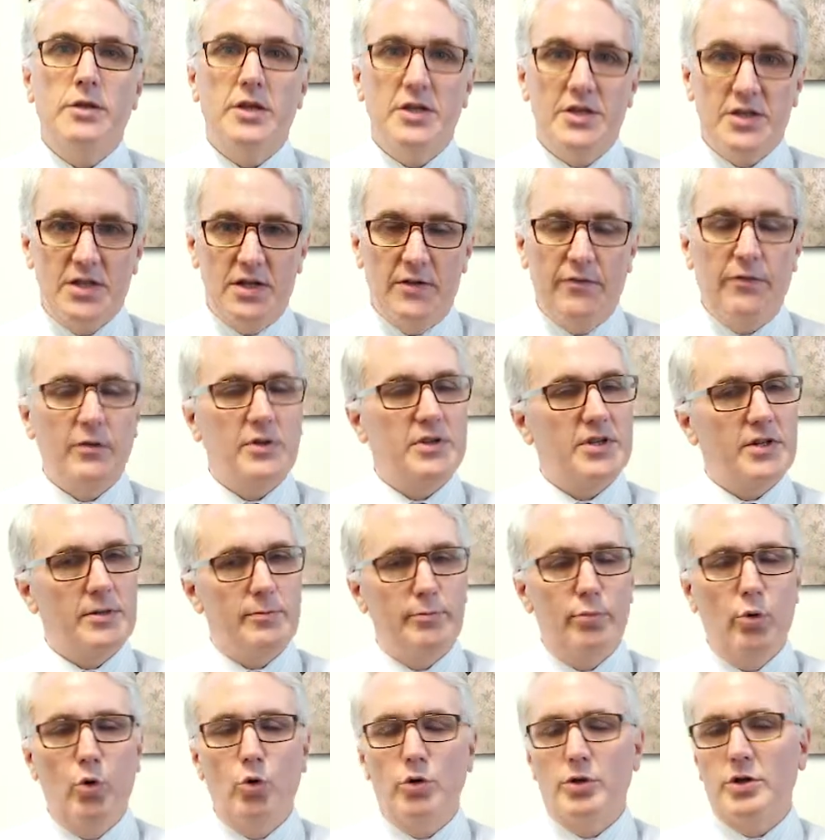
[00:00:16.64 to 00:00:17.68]
This difference is
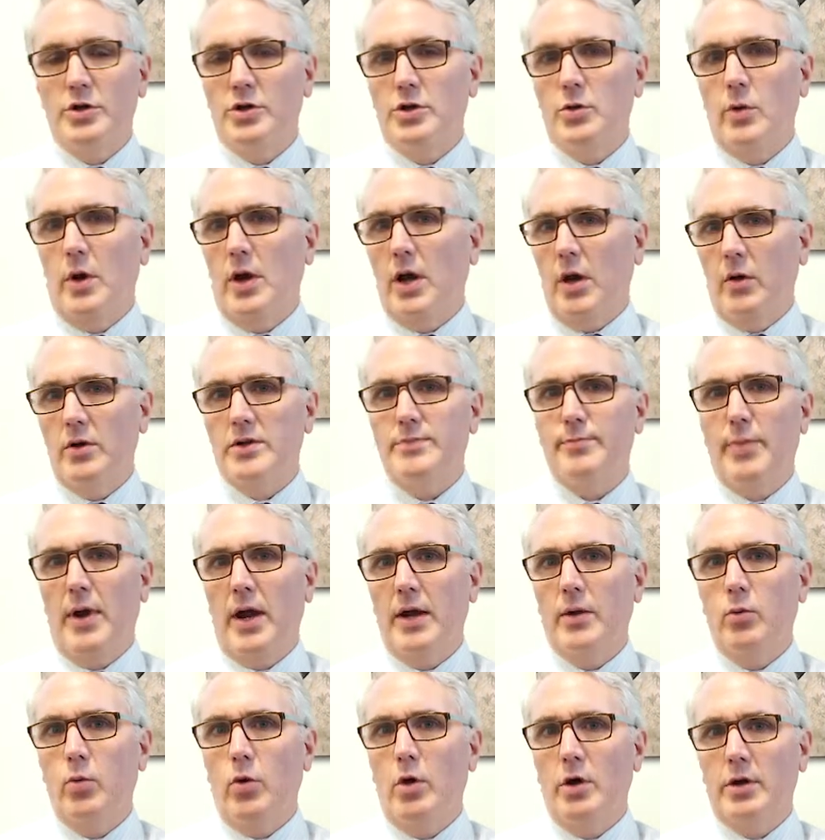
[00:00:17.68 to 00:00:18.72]
important to our lowest
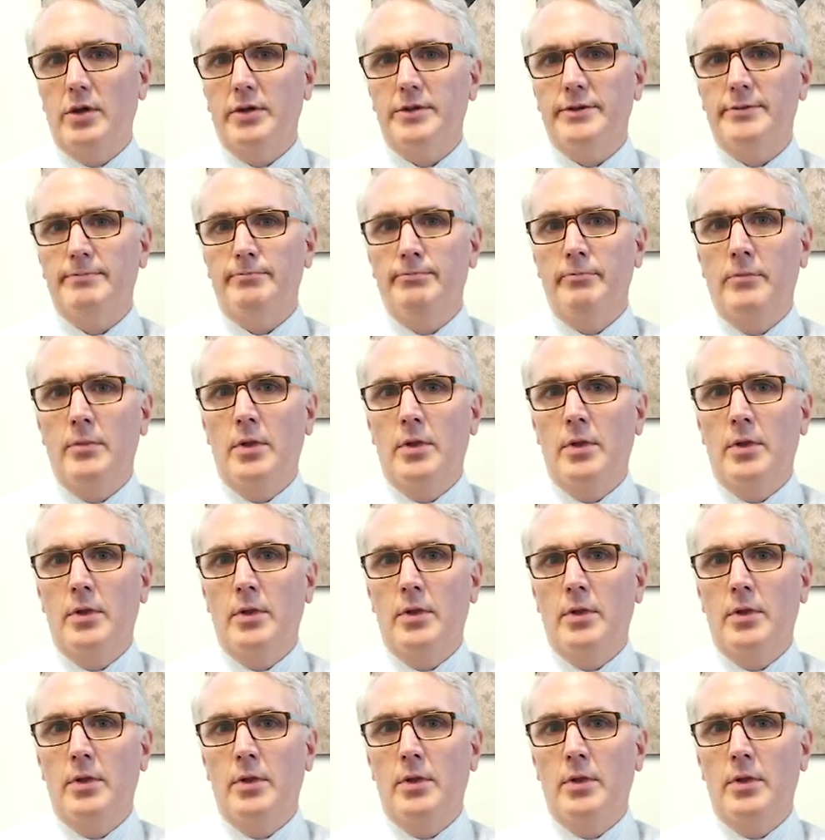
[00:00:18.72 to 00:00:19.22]
paid workers.